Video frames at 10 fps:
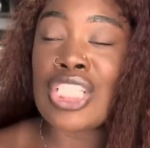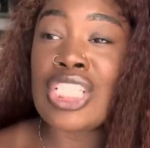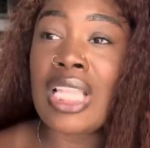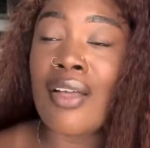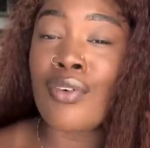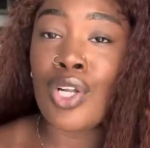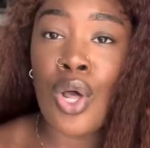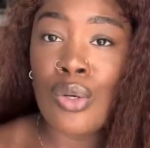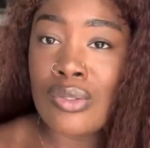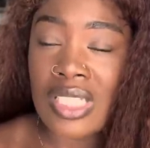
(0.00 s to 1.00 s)
She left
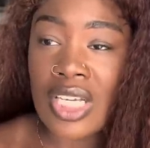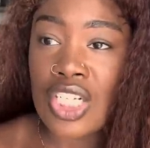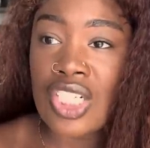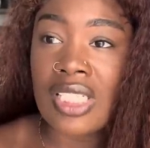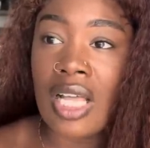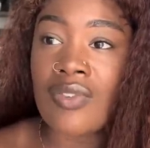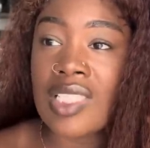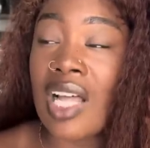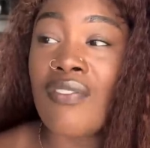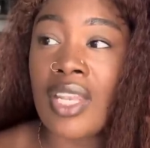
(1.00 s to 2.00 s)
clothes in there. She left
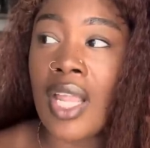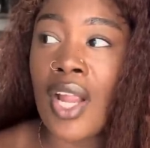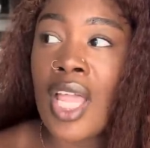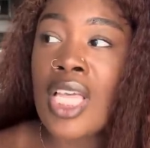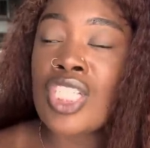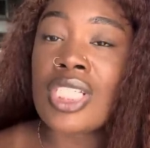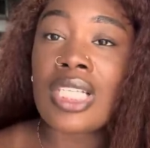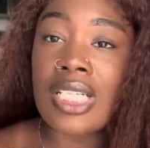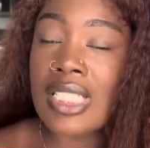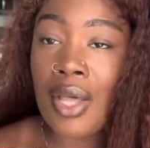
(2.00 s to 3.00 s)
stuff in there. She
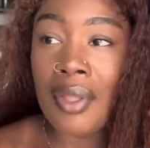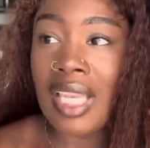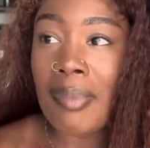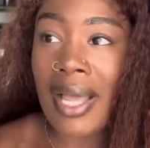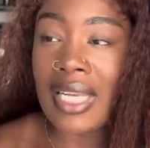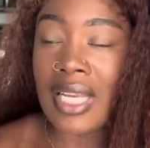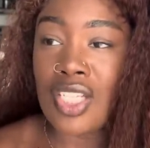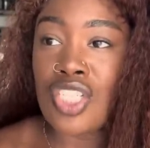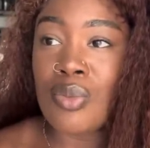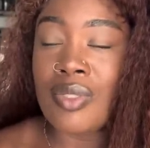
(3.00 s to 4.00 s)
didn't tell anybody that
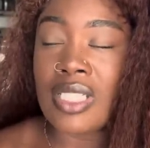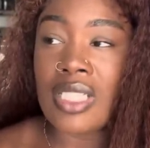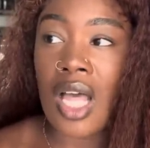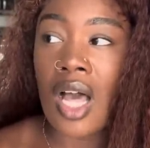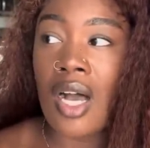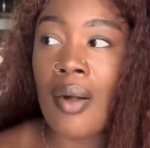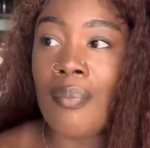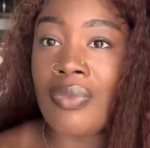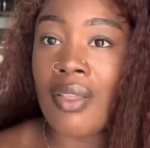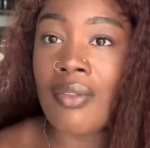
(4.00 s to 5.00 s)
she was
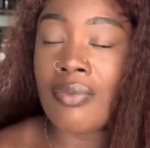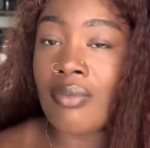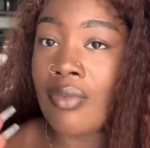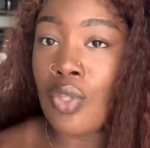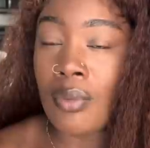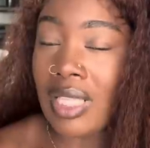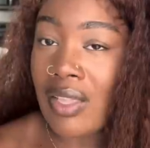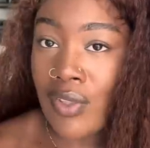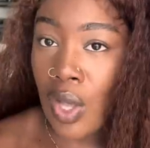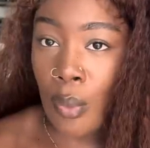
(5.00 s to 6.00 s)

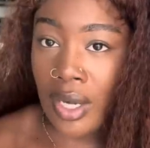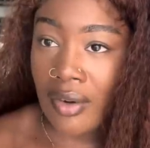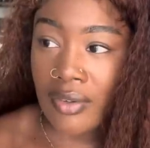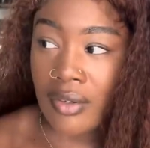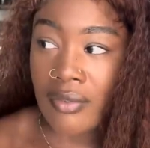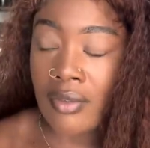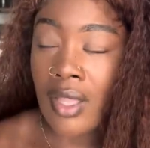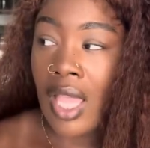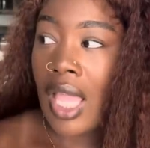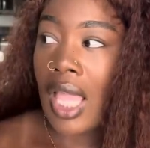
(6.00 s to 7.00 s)
leaving or whatever.
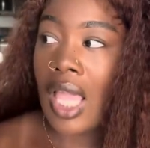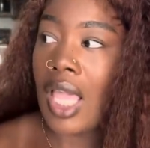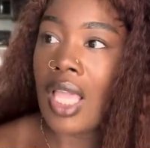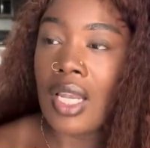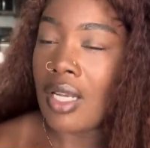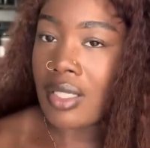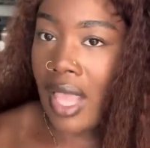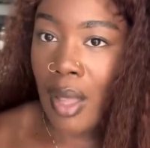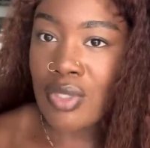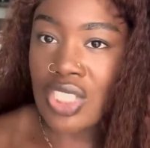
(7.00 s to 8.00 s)
And
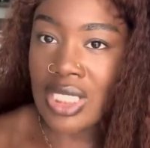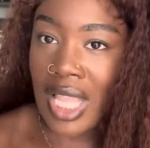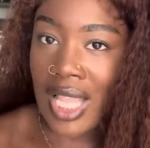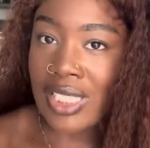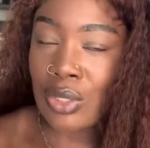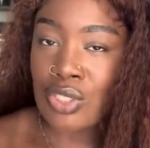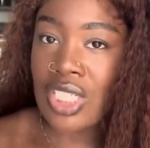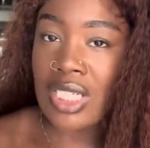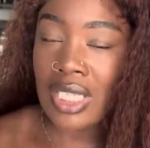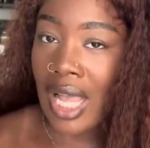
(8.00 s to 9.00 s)
that was just that. So
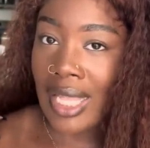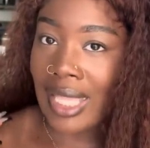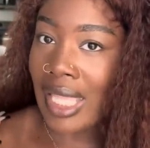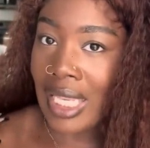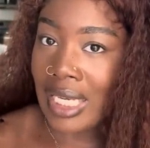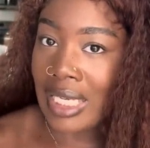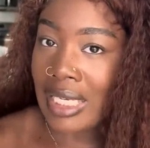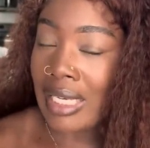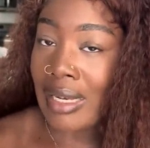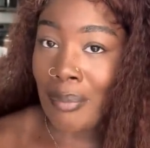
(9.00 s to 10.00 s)
she, again,
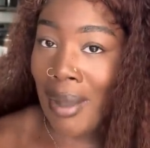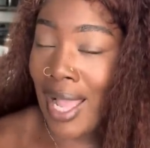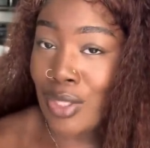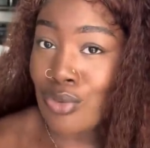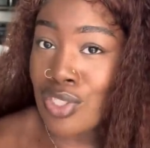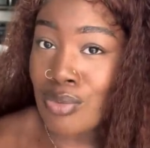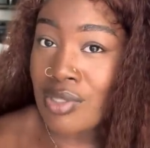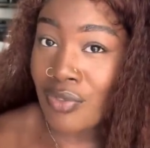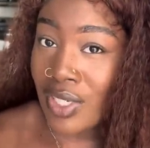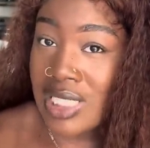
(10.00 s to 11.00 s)
mind you, she was
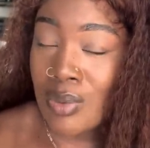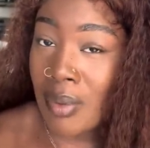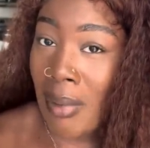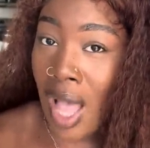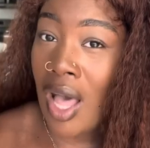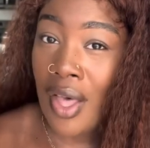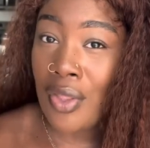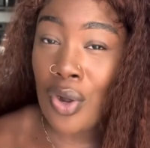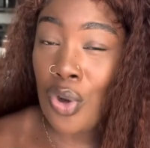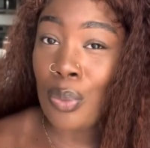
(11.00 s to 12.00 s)
friends with my other
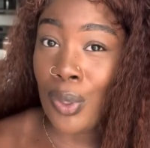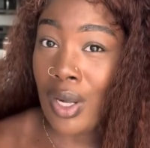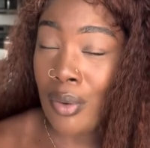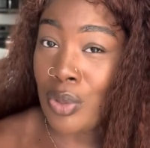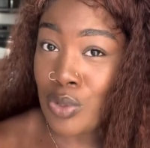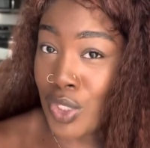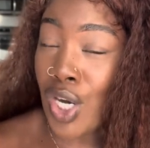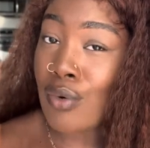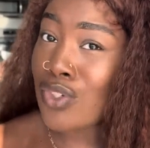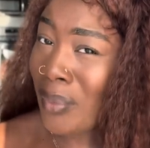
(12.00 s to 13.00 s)
homegirl, which was
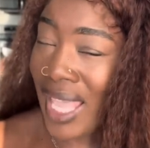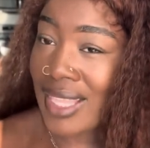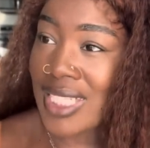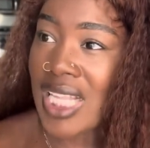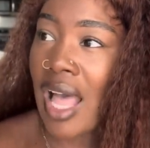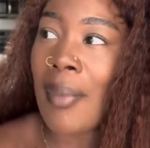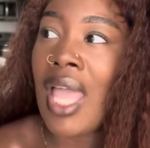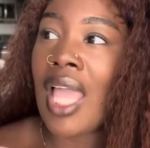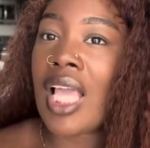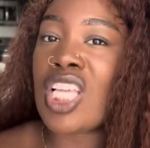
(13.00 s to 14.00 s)
her roommate at the time,
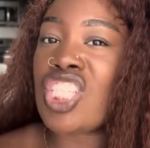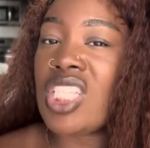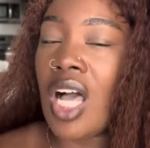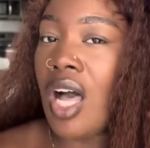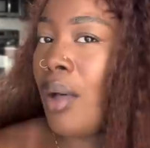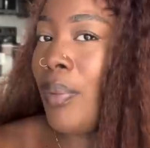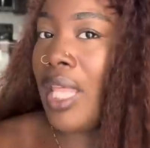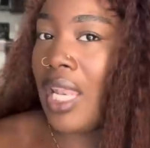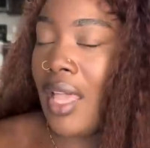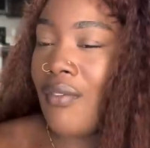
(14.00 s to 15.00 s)
and she up
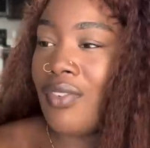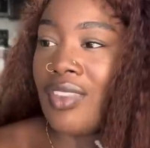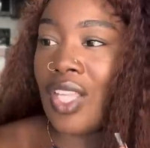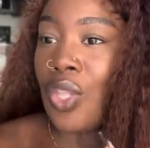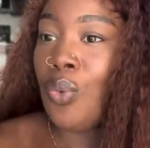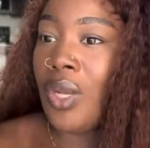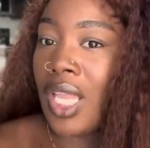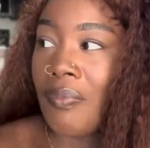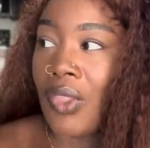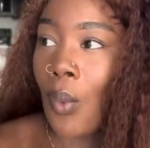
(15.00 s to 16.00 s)
and left the
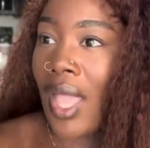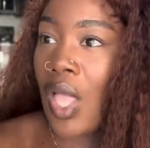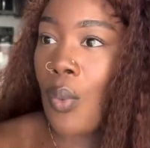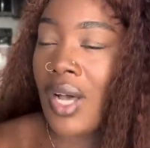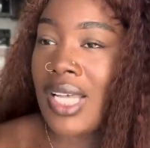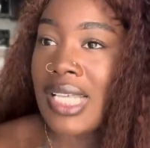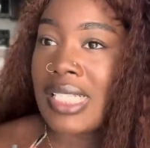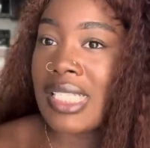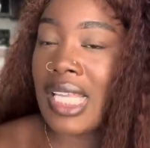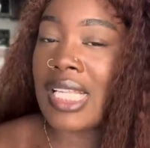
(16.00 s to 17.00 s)
unit the way it
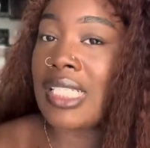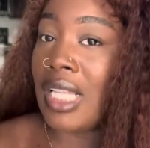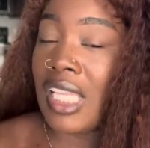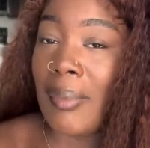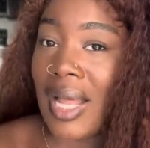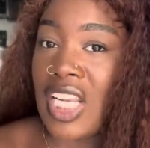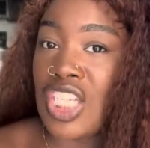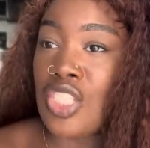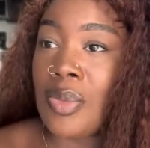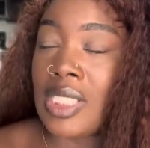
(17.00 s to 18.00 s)
was, didn't tell anybody
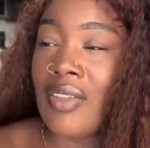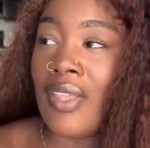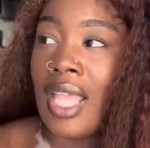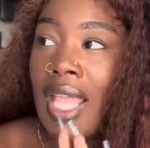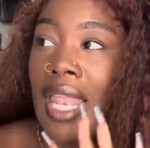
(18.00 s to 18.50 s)
that she was leaving.